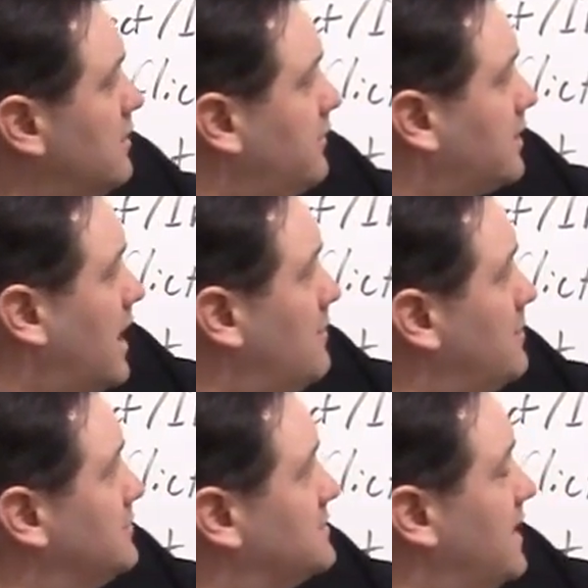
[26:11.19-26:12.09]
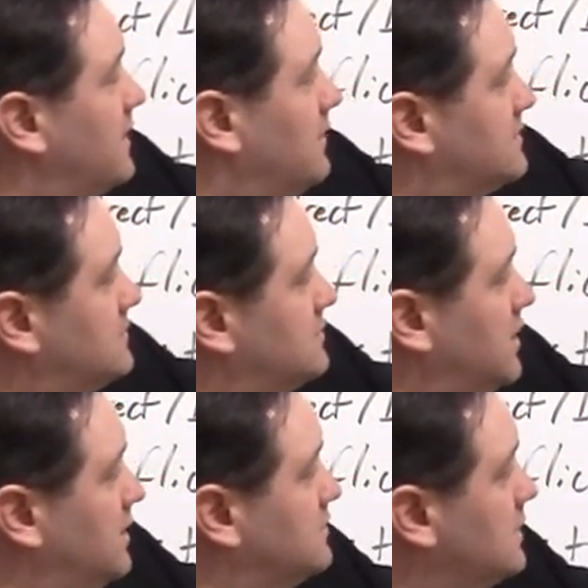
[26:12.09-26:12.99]
Another common mistake, let's
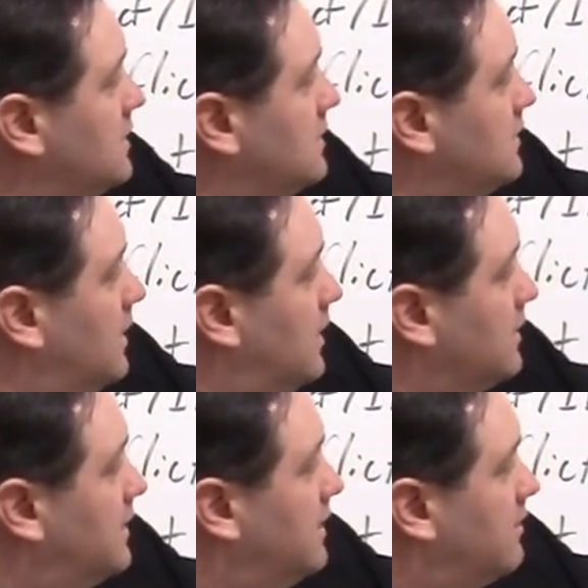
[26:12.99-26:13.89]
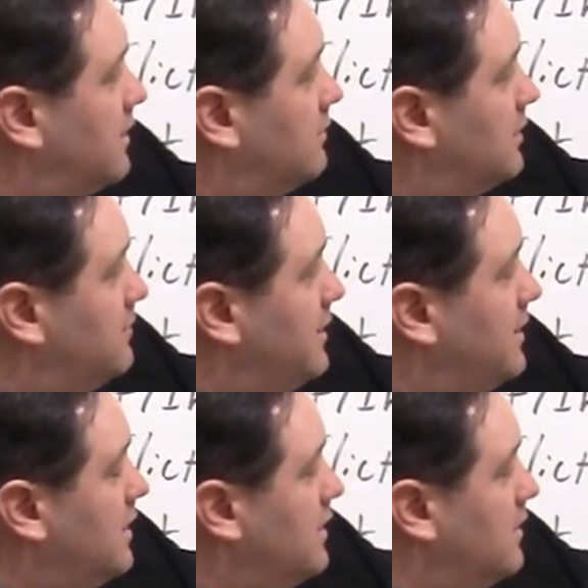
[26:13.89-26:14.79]
change uh, gear here a little
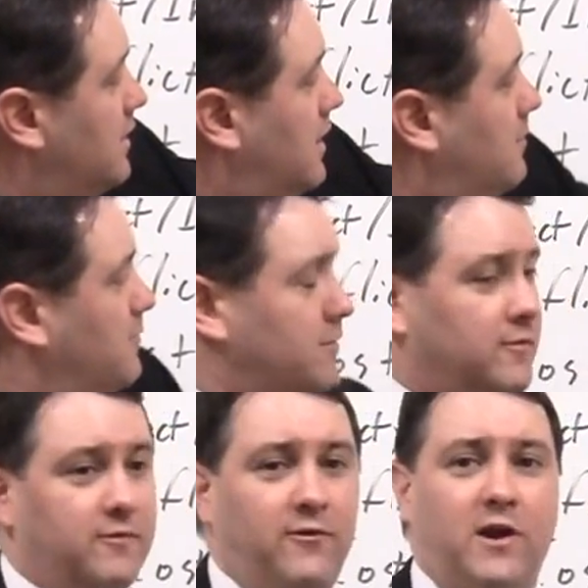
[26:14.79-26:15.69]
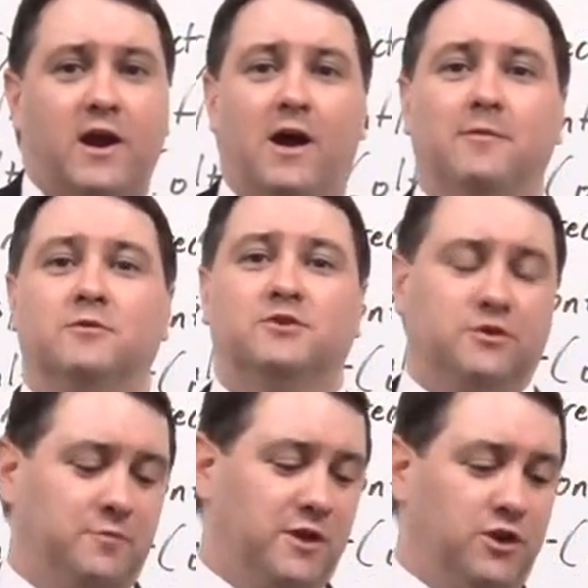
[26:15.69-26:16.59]
bit um, very common to
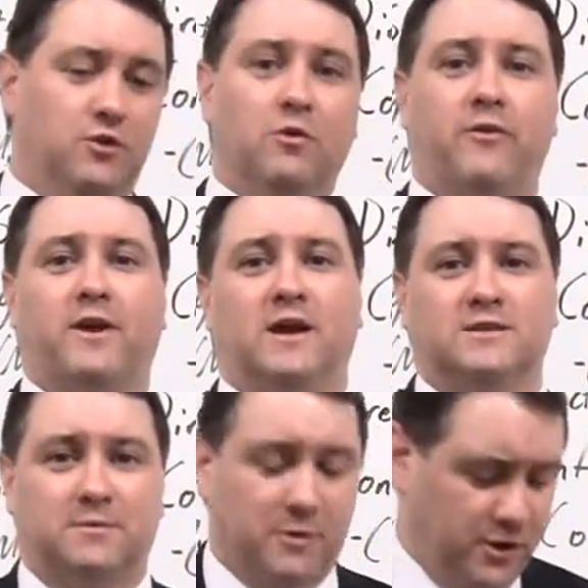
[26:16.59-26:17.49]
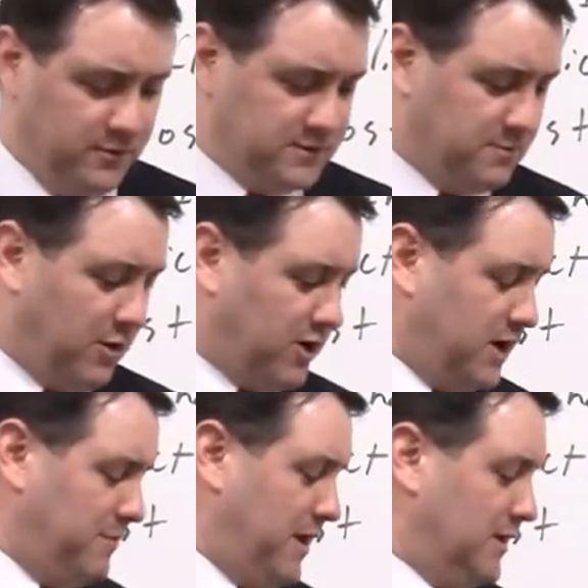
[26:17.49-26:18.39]
assume that you are the customer, you as the
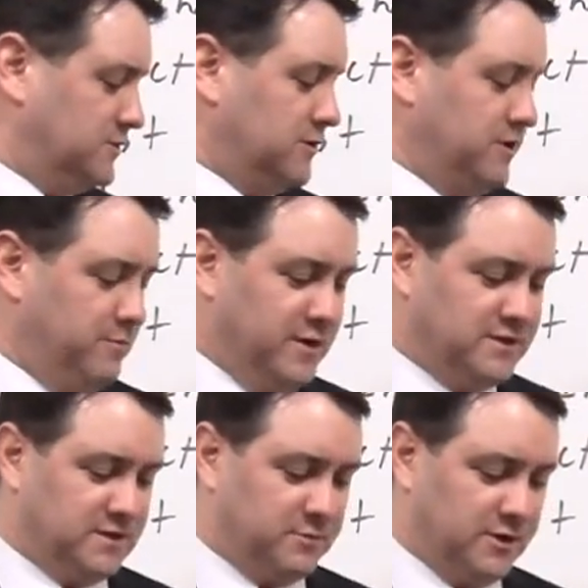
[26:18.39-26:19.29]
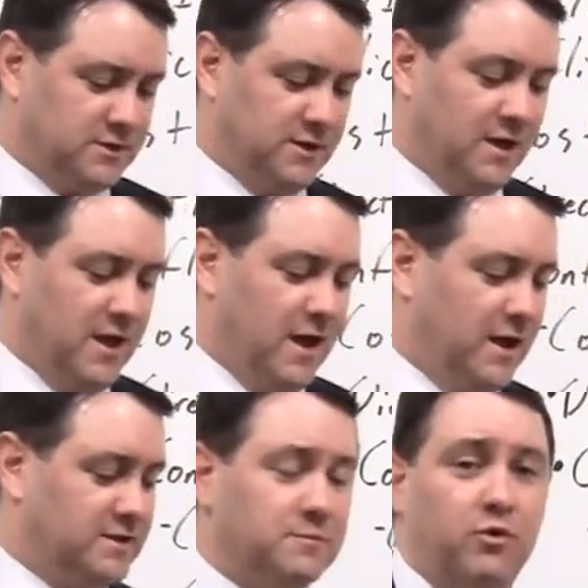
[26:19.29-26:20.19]
marketing manager or the business person.
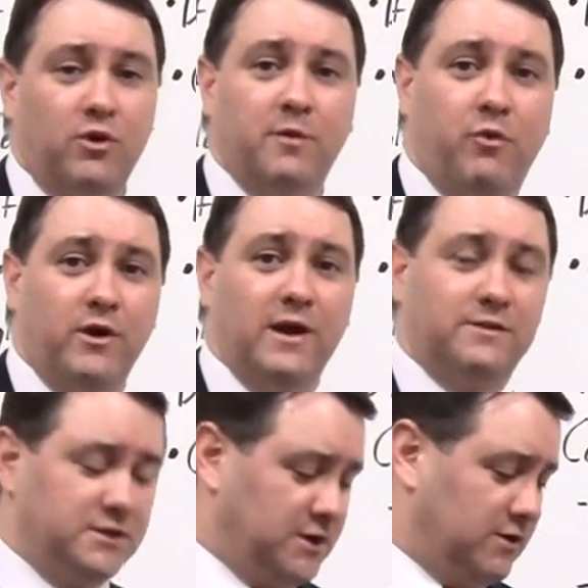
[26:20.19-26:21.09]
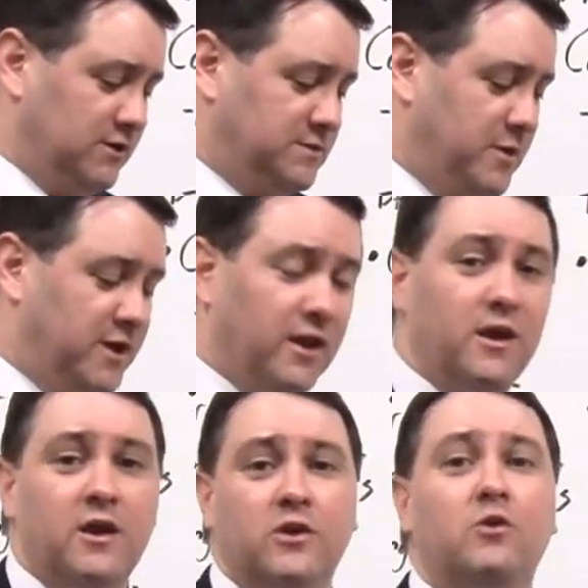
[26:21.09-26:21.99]
And it's important to point out that generally
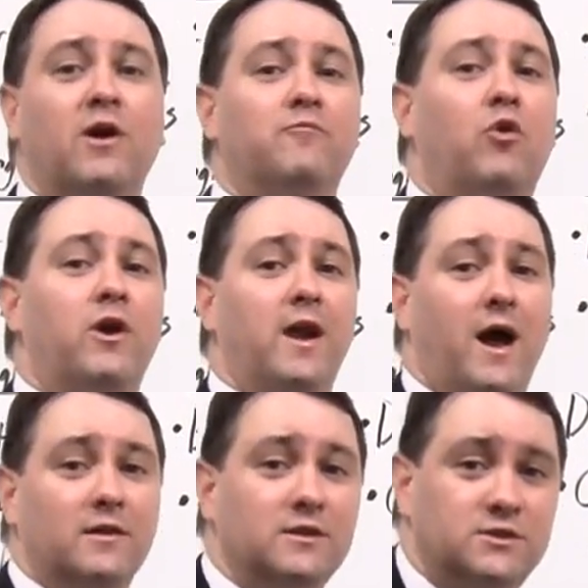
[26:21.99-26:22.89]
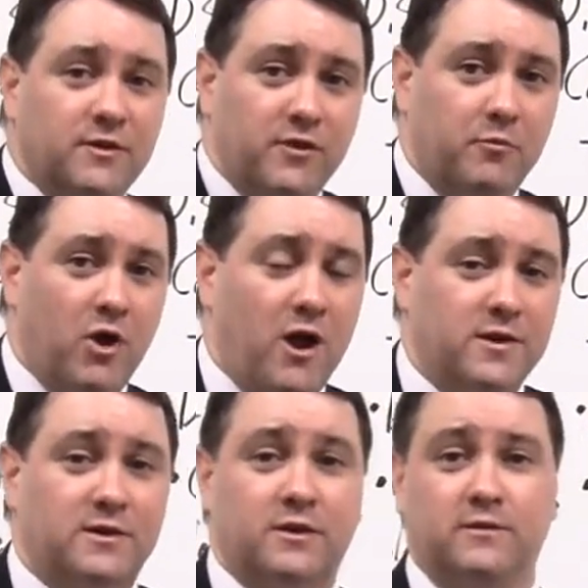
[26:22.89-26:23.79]
speaking, you have more knowledge of your
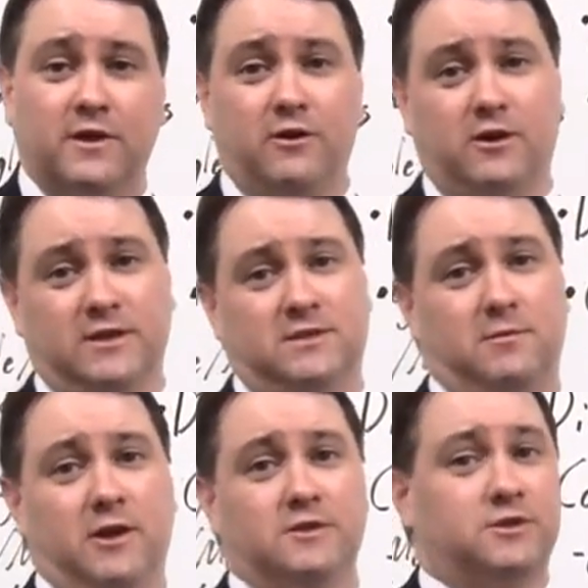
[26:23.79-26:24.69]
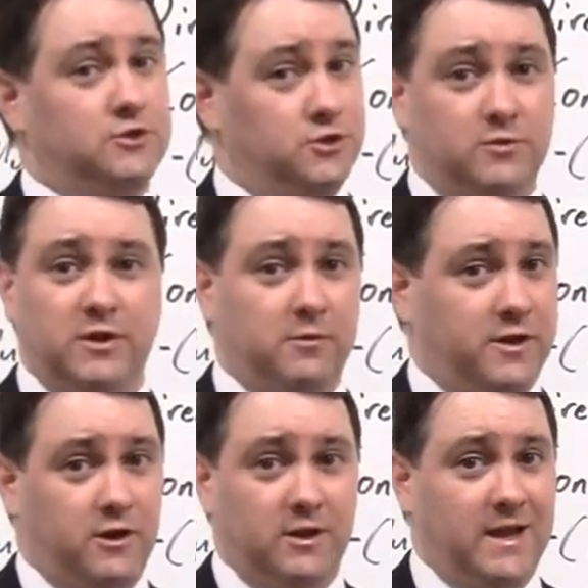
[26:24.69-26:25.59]
product than your customer does because you deal
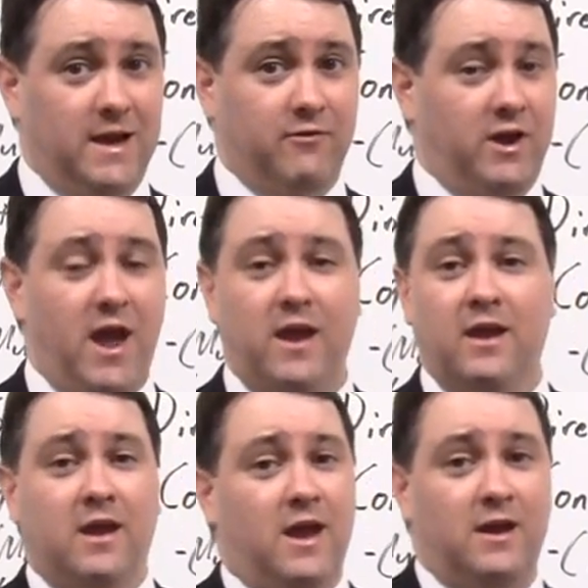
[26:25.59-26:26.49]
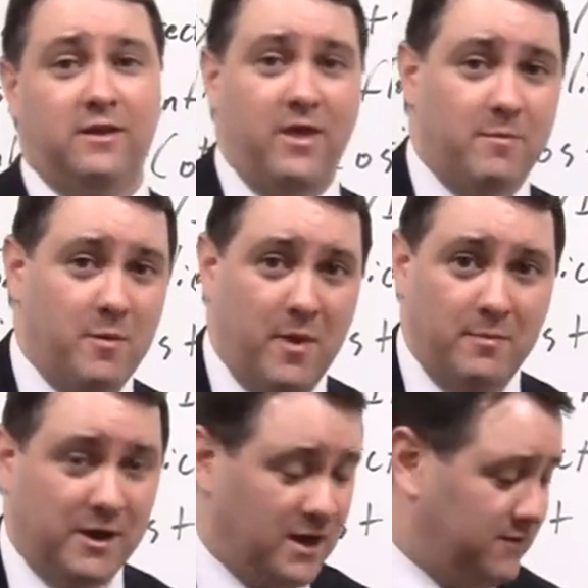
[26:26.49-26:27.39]
with it all day, every day. And to them, it
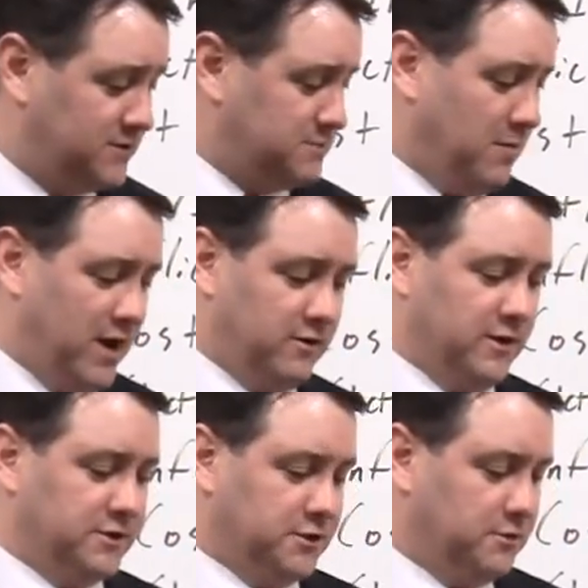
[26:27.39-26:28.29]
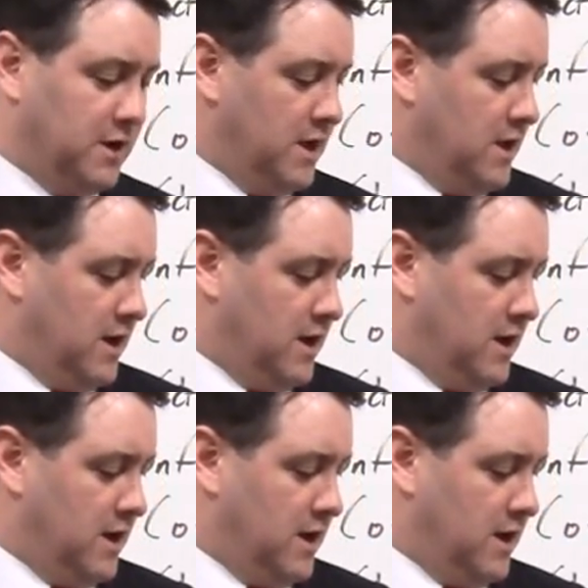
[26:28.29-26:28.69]
might be kind of a minor issue.